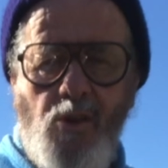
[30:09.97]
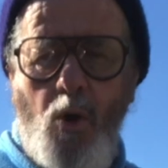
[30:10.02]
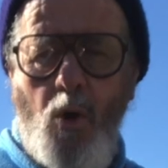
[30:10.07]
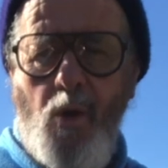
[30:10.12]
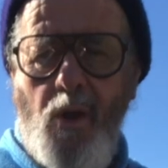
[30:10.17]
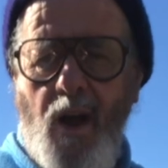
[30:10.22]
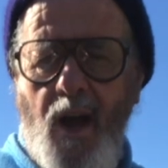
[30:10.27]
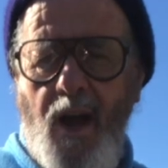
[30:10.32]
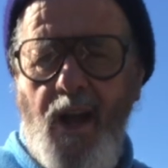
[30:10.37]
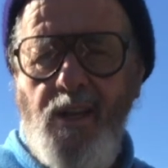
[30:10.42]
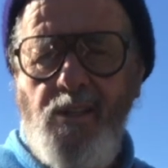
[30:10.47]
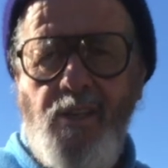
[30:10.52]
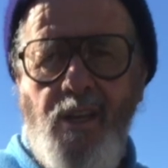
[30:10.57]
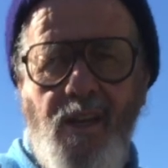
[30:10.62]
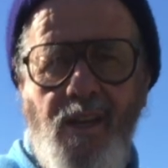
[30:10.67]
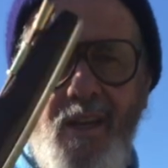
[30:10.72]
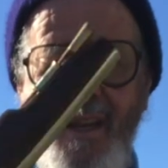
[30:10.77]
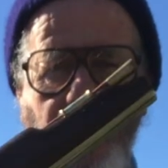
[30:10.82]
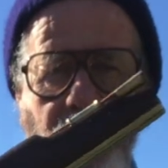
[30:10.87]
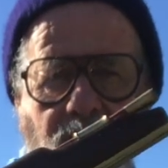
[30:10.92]
old guys
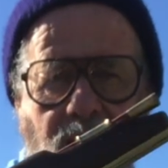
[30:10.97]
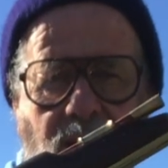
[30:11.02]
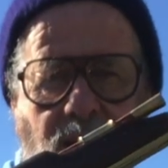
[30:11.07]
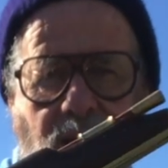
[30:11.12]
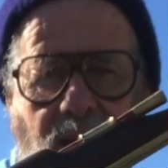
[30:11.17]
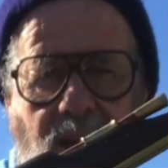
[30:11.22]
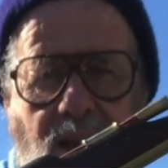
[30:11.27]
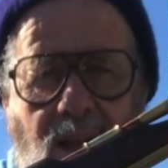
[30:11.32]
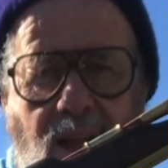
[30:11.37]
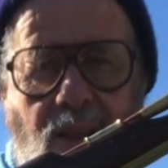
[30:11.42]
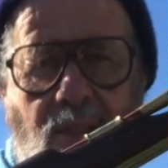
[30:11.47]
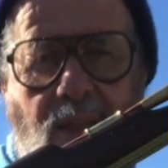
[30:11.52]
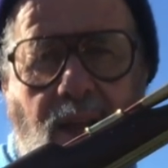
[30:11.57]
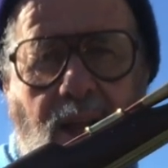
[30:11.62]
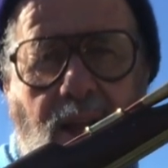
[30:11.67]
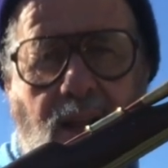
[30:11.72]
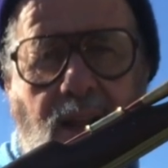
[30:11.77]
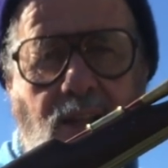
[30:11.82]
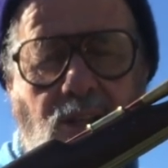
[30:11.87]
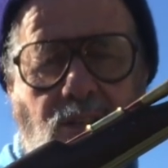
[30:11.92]

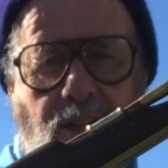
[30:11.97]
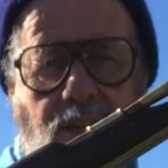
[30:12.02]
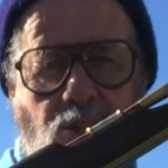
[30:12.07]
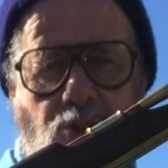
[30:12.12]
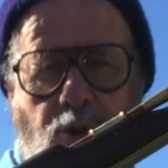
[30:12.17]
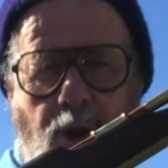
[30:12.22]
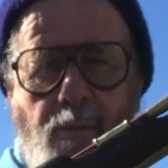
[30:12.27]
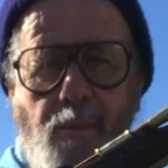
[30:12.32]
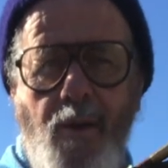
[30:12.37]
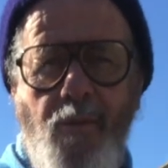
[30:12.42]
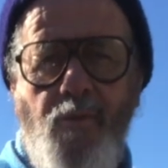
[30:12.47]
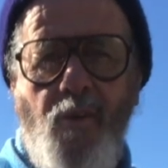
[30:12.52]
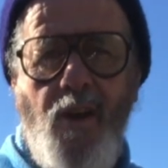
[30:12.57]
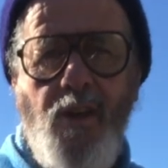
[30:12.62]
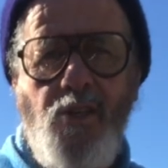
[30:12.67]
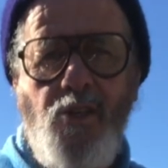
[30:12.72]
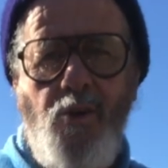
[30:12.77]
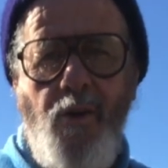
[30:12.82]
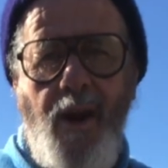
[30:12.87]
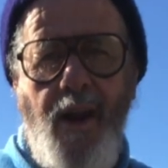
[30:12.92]
that is extremely
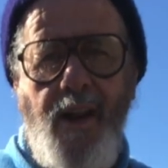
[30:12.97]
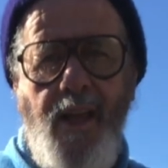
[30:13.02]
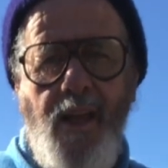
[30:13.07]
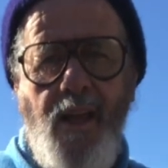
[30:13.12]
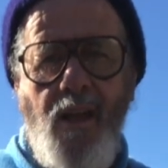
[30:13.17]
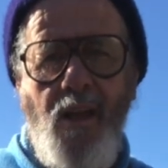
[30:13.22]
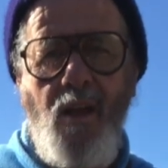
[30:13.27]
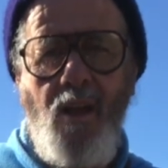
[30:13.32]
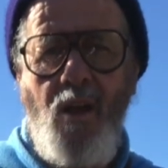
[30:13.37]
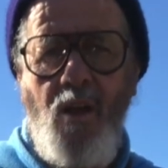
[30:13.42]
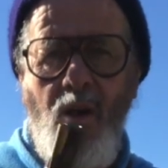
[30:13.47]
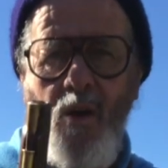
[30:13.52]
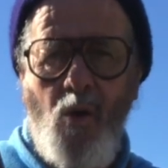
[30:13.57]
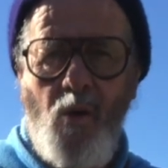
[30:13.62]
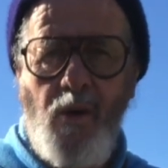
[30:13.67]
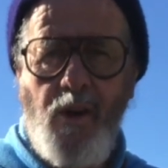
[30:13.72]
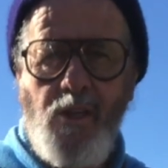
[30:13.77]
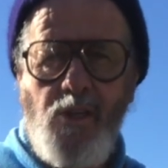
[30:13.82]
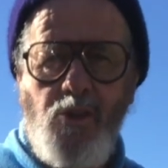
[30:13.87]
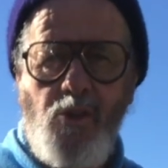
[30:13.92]
frustrating
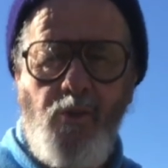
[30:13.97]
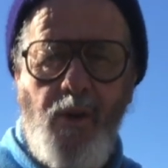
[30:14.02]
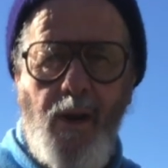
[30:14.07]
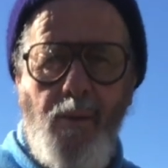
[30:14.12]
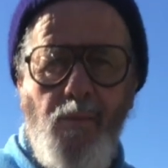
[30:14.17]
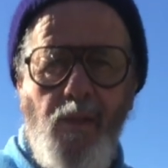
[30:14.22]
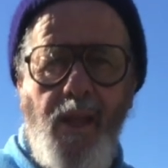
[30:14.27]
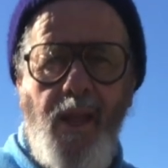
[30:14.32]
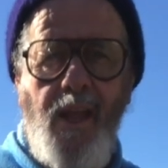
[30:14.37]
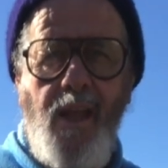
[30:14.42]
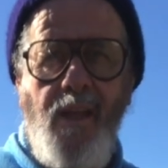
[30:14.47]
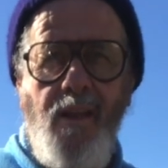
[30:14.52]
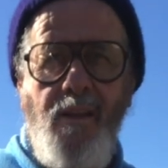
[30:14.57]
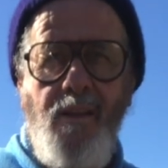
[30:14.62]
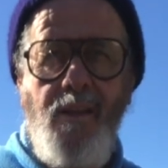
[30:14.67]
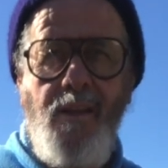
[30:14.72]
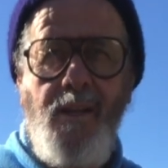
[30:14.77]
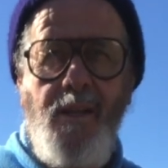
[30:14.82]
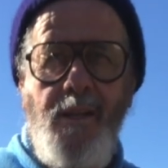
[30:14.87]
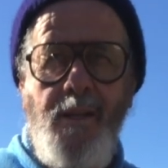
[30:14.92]
or extremely
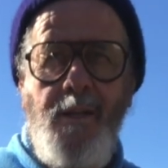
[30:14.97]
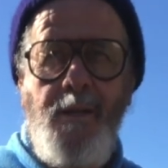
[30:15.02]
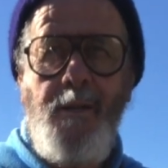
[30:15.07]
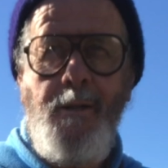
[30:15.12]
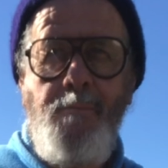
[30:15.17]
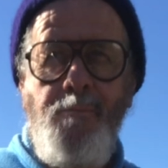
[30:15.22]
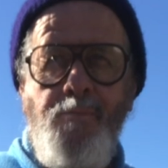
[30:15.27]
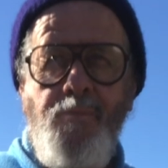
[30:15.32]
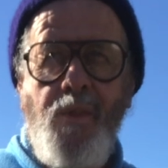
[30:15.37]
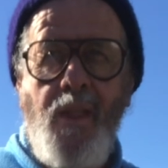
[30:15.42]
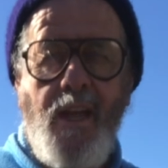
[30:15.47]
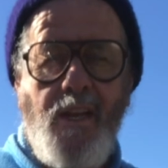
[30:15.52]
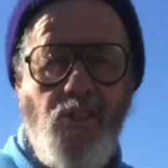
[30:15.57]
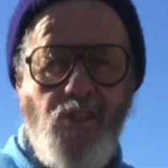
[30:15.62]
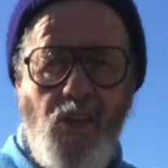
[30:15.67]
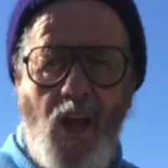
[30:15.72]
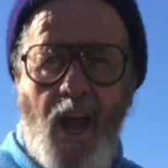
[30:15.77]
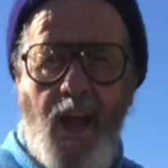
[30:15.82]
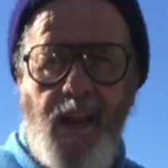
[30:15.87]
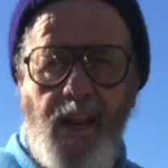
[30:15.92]

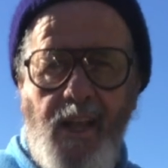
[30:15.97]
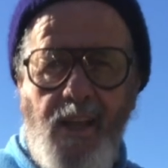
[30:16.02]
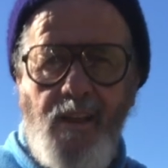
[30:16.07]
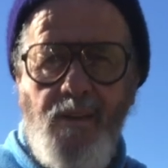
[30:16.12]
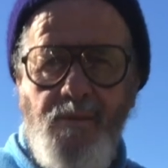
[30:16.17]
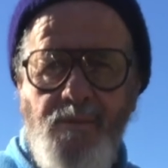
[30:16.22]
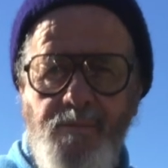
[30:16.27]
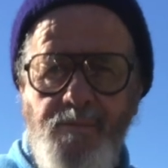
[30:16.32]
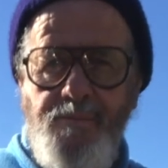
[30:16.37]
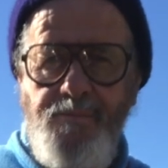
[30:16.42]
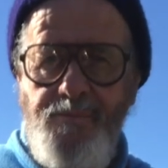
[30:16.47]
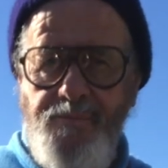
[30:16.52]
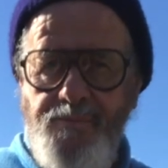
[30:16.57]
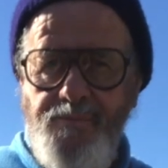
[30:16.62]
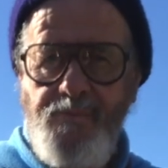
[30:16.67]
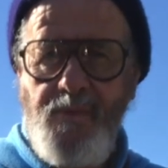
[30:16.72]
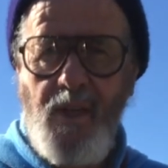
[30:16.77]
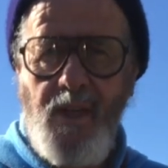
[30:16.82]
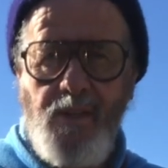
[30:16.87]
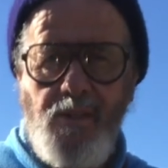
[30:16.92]
exciting
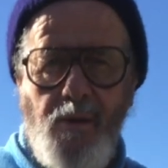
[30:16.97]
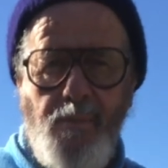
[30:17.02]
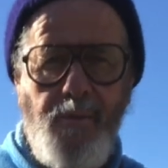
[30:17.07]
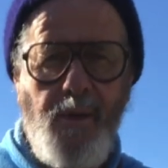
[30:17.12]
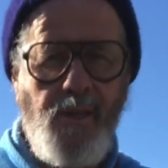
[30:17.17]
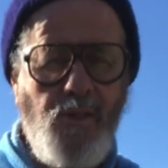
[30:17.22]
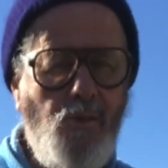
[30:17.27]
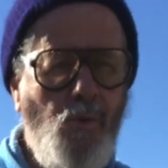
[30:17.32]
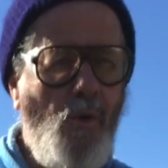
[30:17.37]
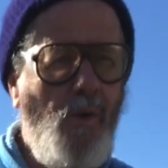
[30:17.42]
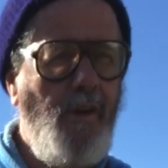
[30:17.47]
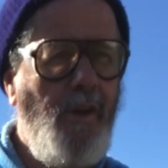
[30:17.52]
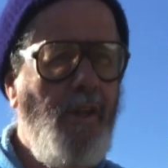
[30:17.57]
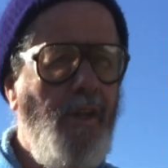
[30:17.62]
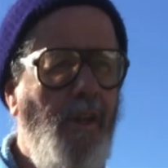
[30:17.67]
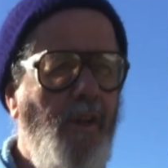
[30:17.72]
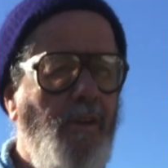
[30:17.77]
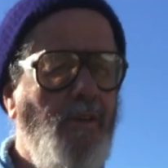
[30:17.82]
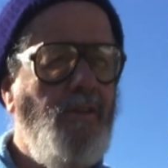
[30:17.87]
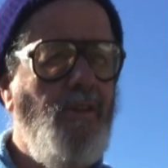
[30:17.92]
is the best word to
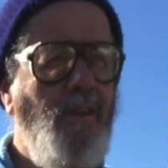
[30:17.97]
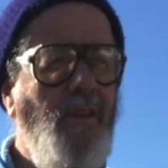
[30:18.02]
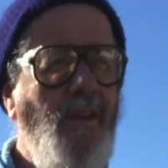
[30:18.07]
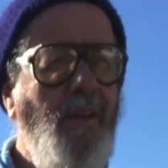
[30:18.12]
use,